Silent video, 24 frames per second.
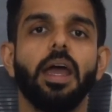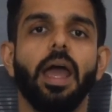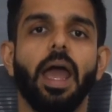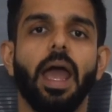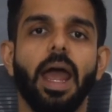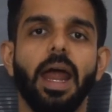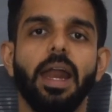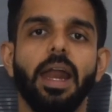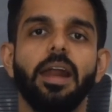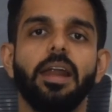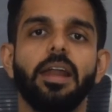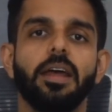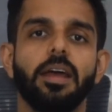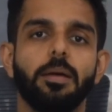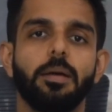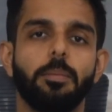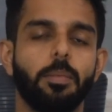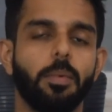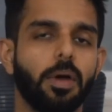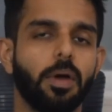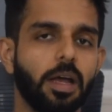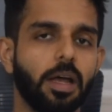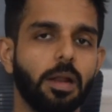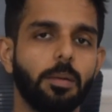and
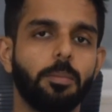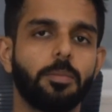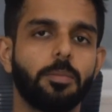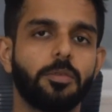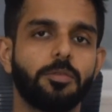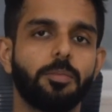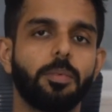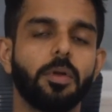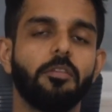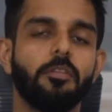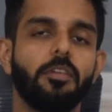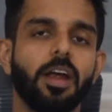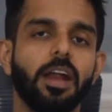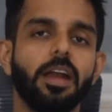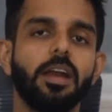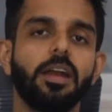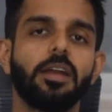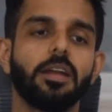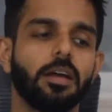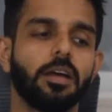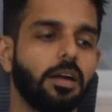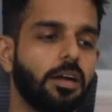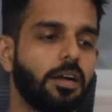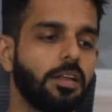helps
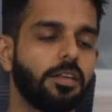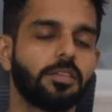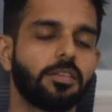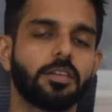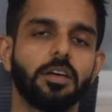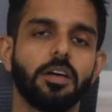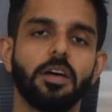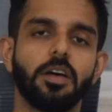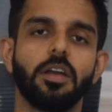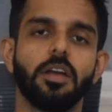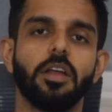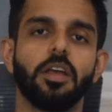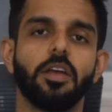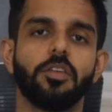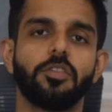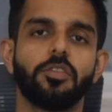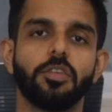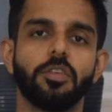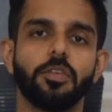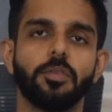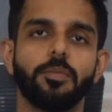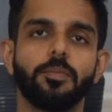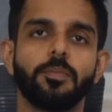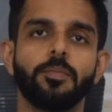prevent a disc
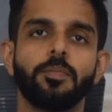herniation.